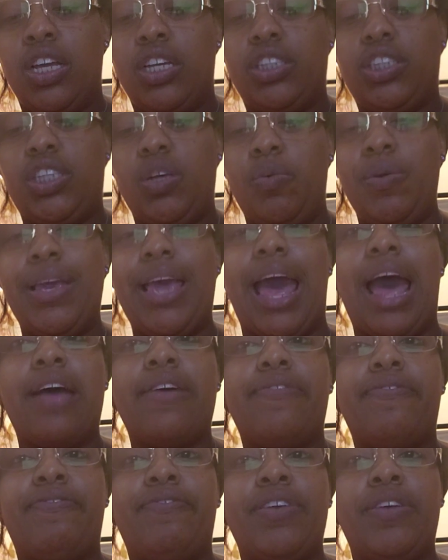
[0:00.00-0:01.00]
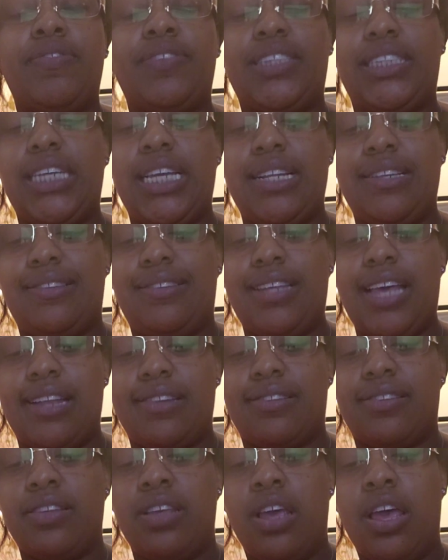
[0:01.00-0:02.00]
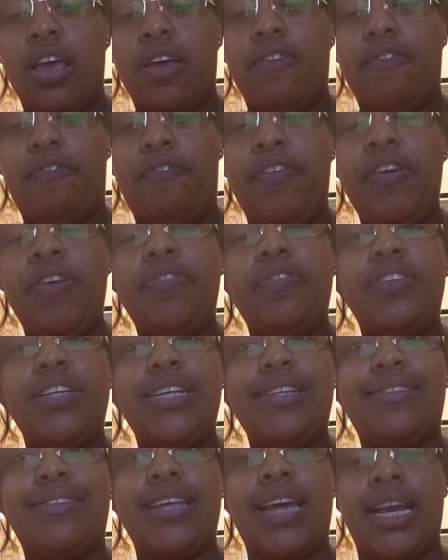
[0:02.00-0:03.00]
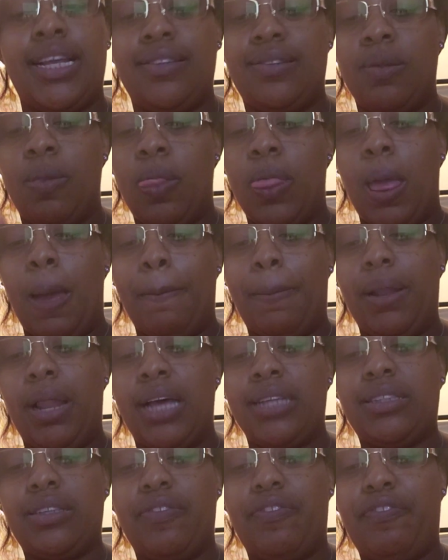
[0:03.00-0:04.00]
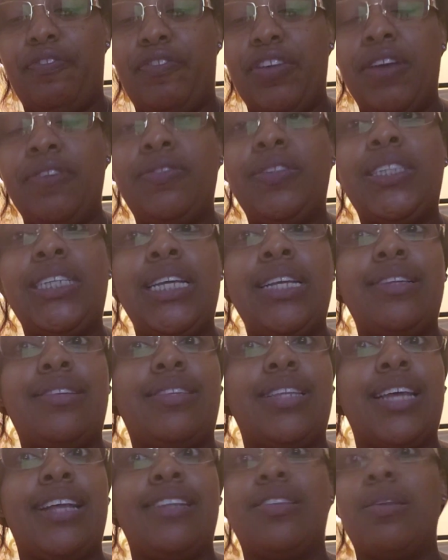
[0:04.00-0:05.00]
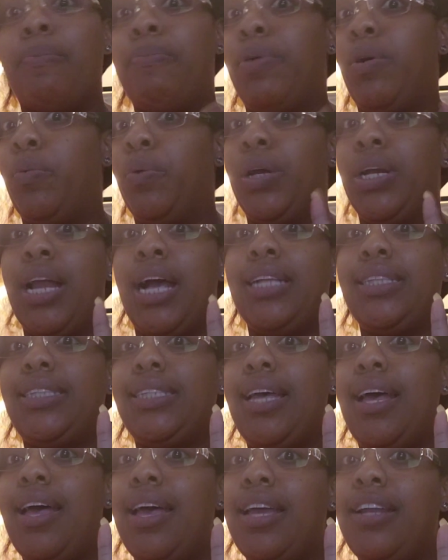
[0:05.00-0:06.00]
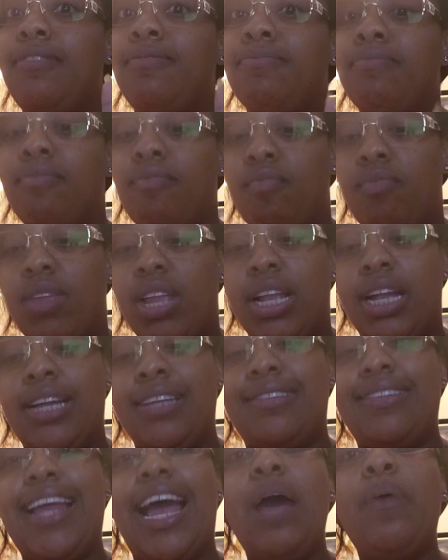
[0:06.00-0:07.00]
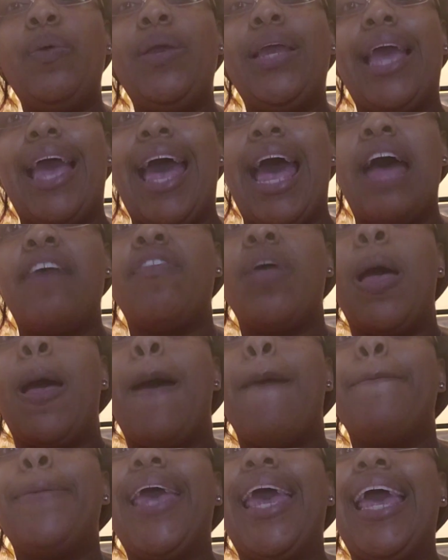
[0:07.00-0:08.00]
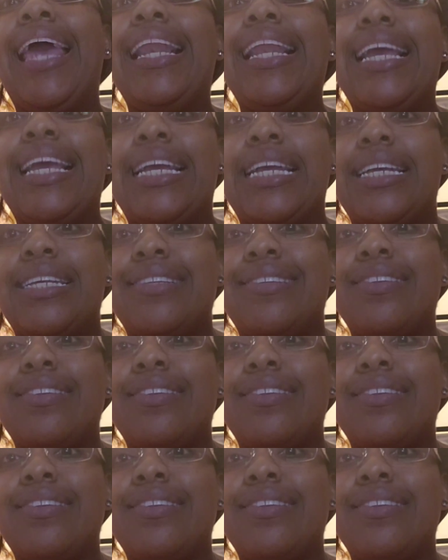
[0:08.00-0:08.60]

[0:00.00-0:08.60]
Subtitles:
So we have 15 cents. 50 cents plus 15 cents. But we're not done because now we have pennies.